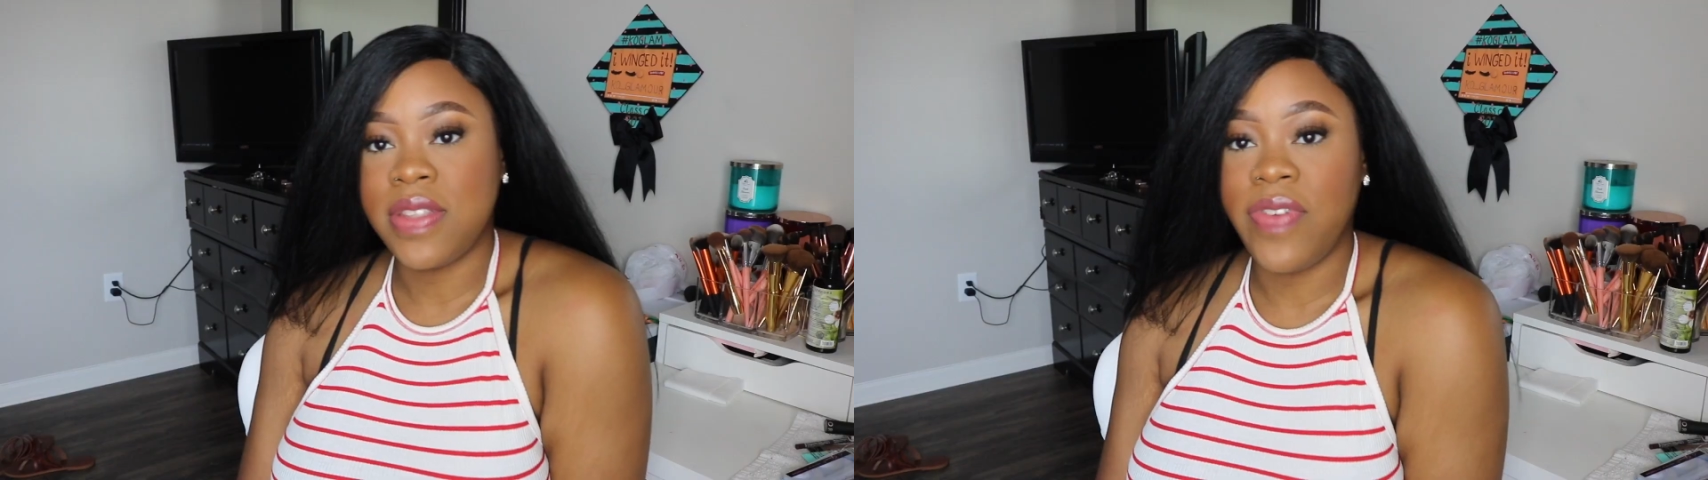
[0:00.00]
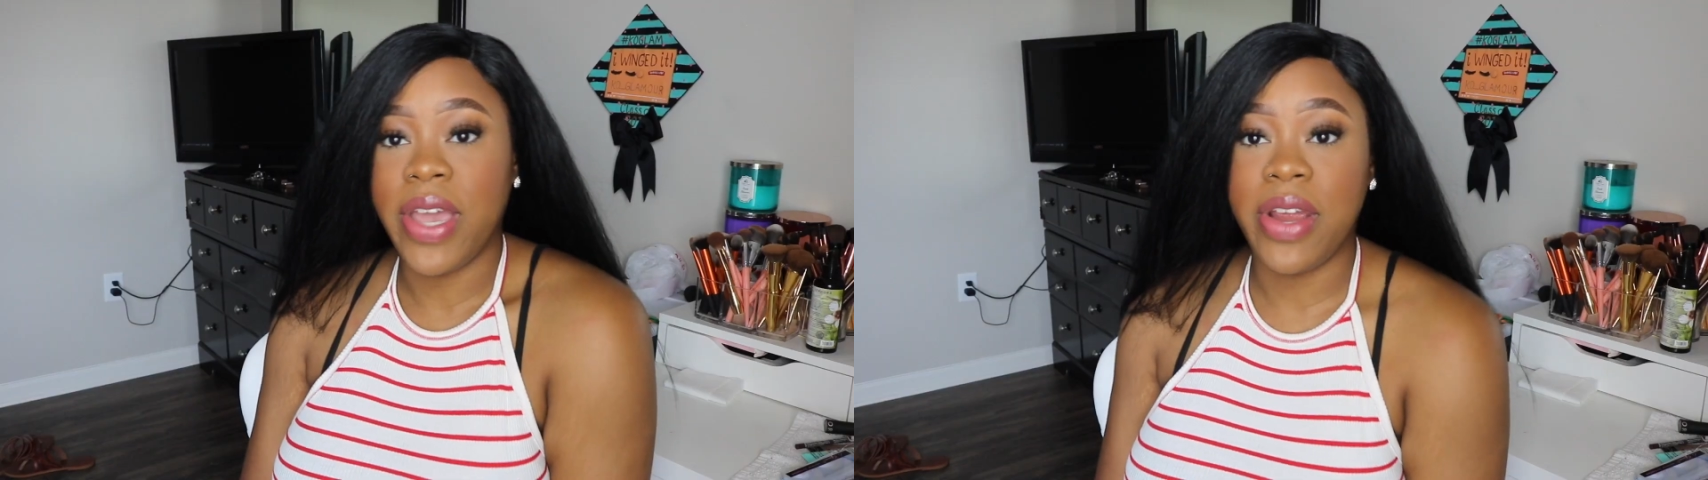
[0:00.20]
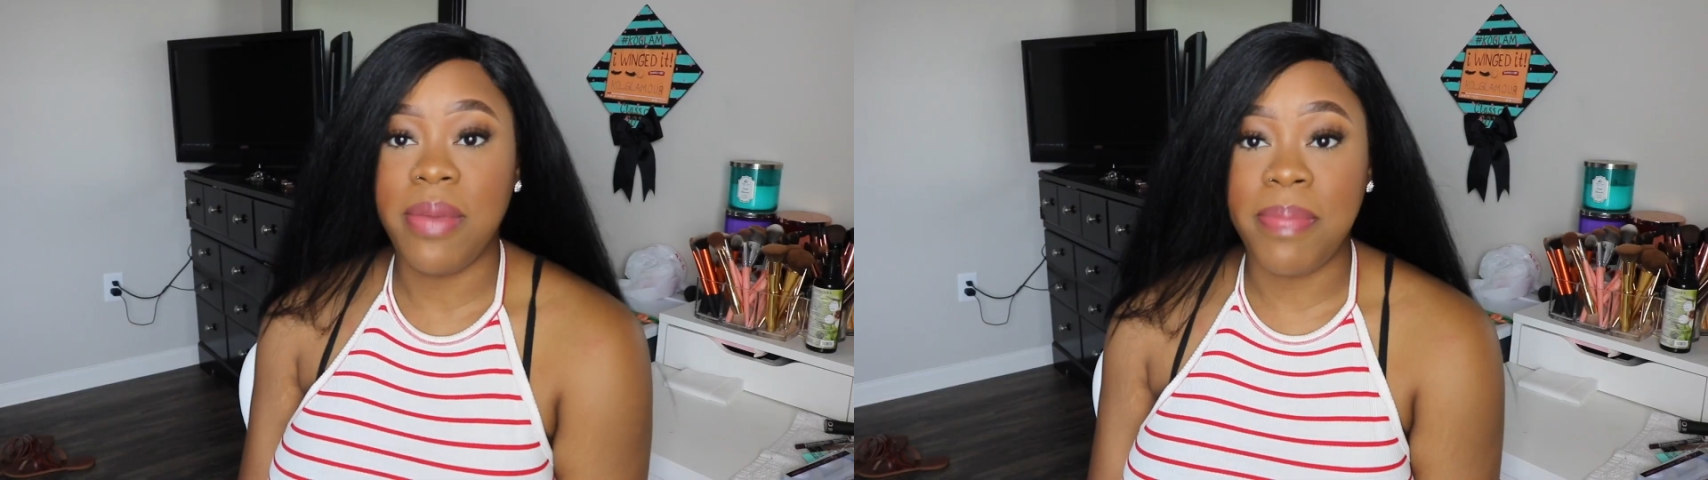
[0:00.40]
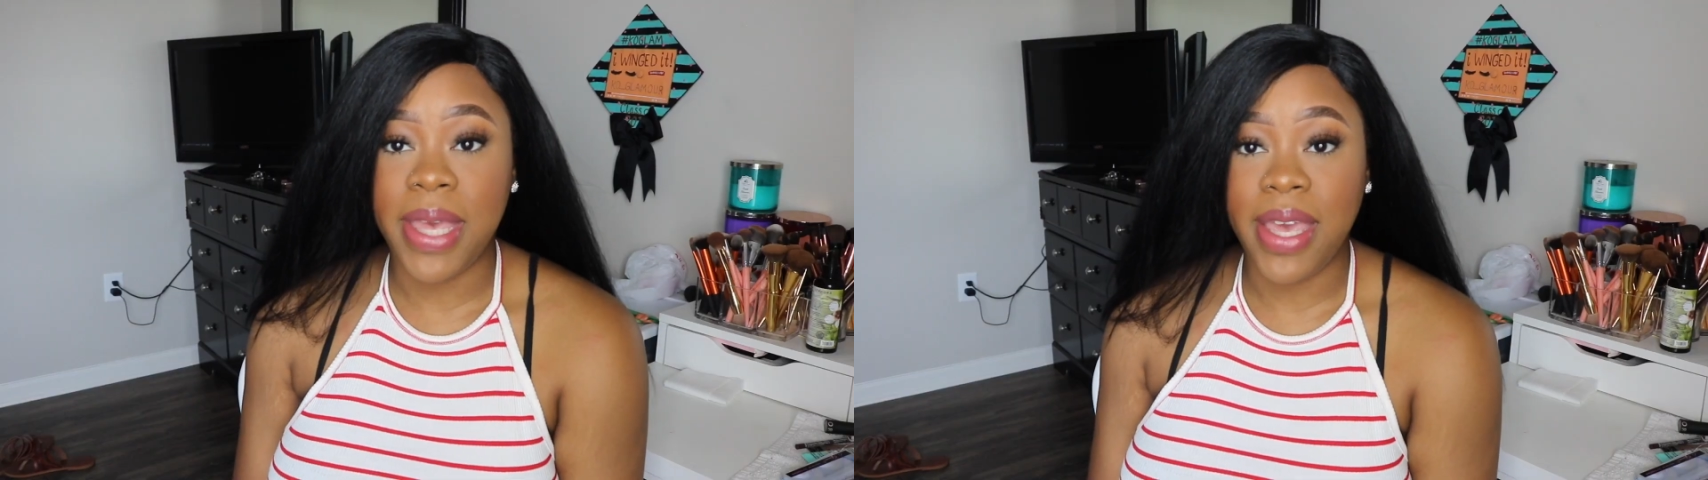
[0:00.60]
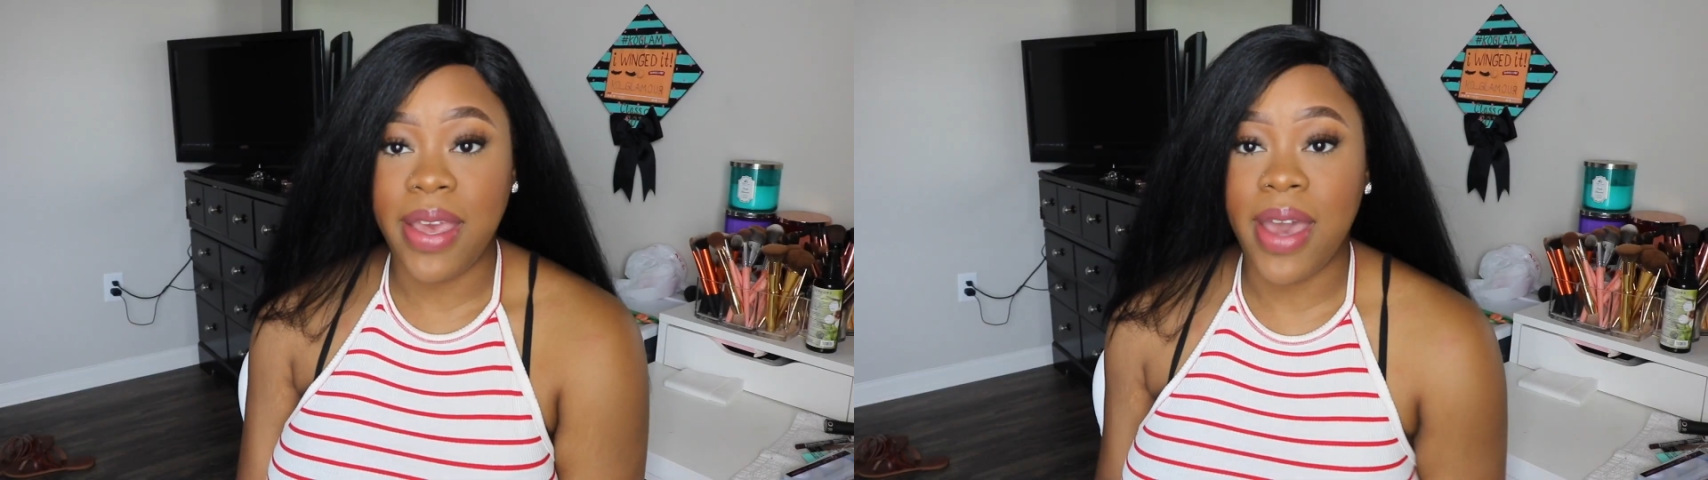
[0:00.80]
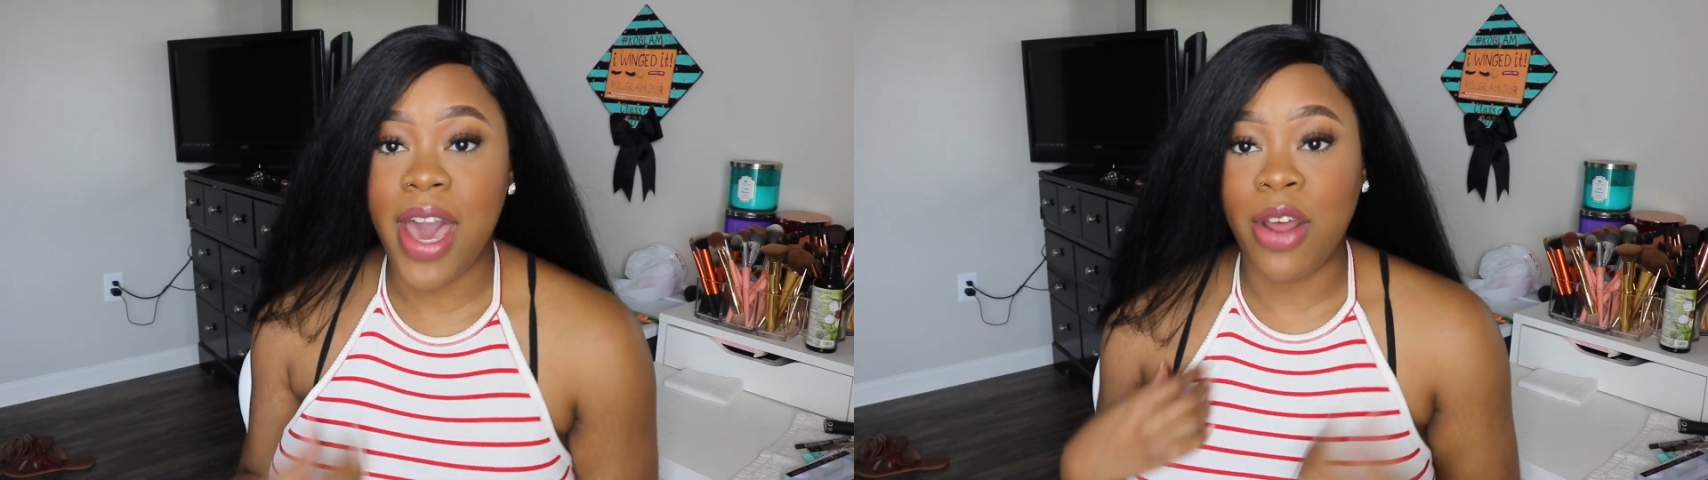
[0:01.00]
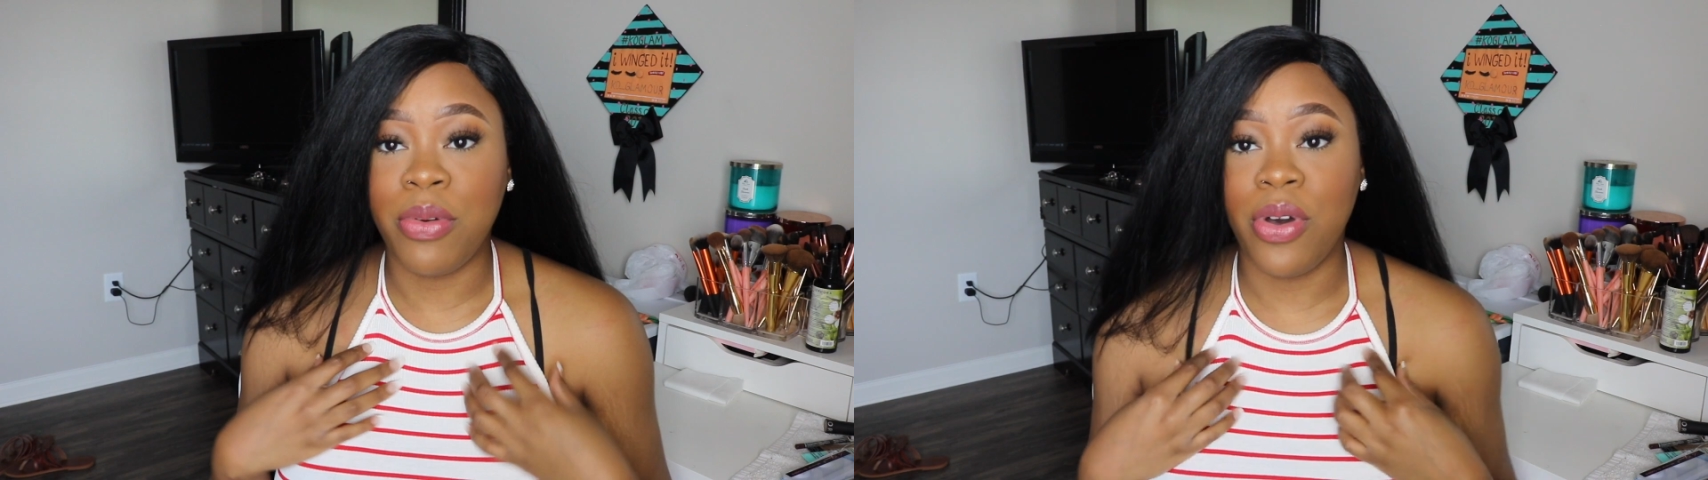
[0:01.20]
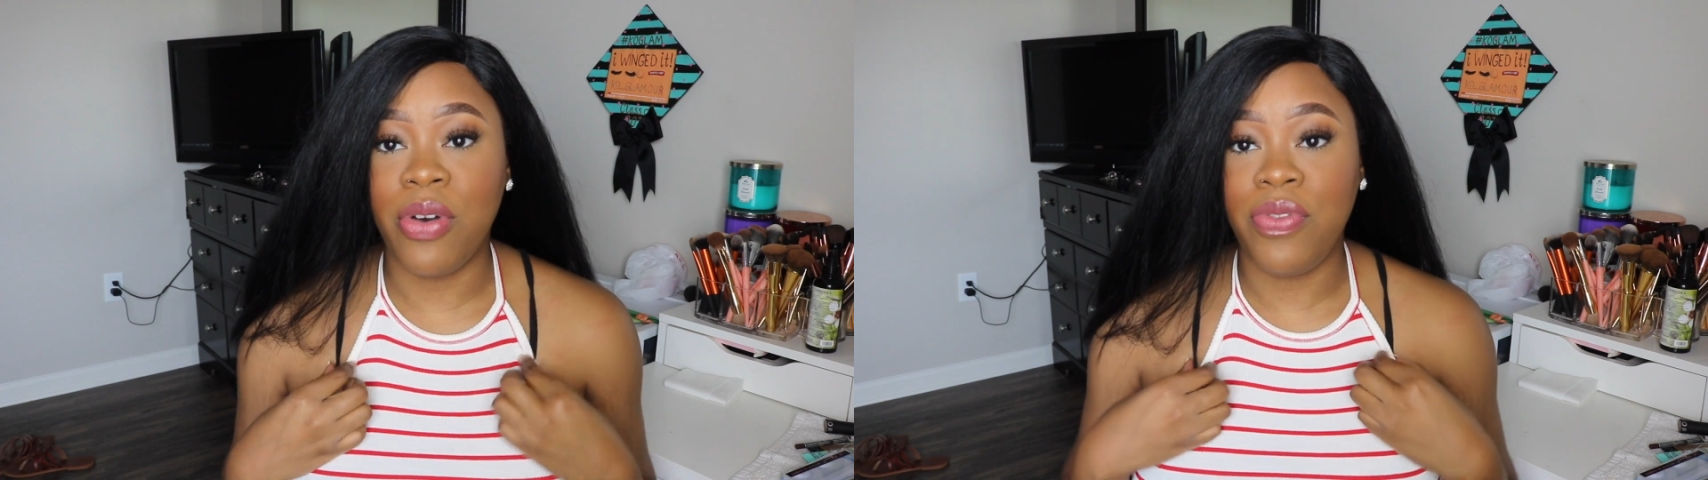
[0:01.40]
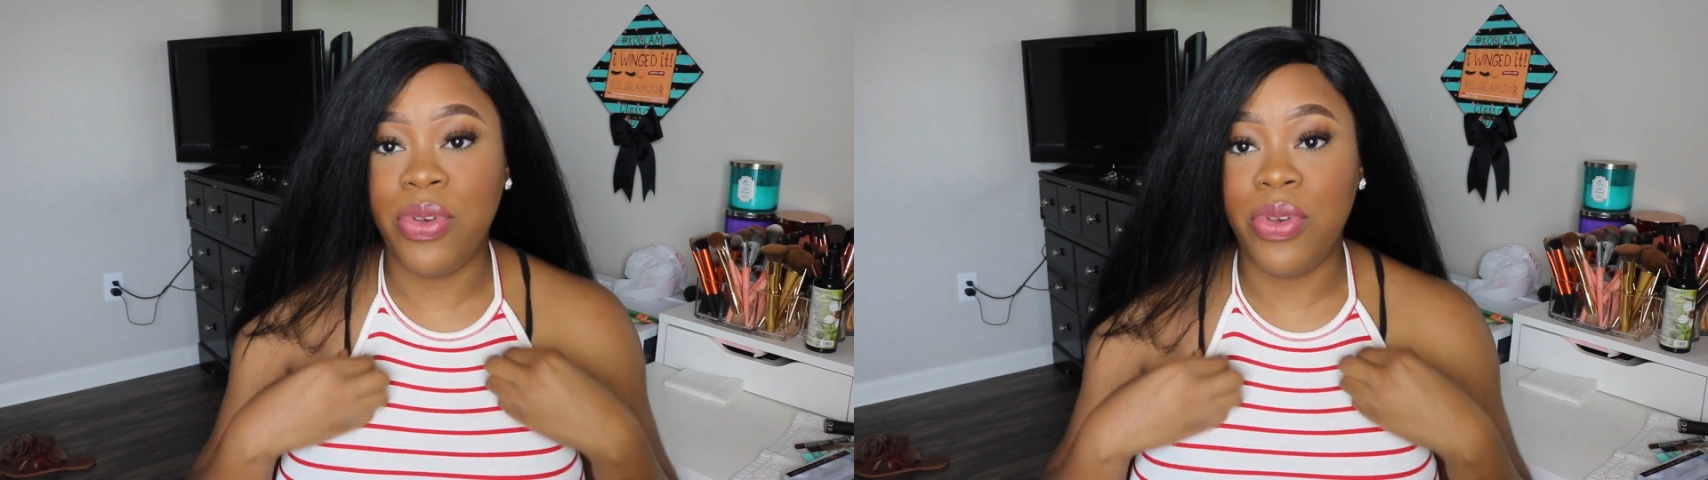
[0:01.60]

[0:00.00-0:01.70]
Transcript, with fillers: very big. I don't know if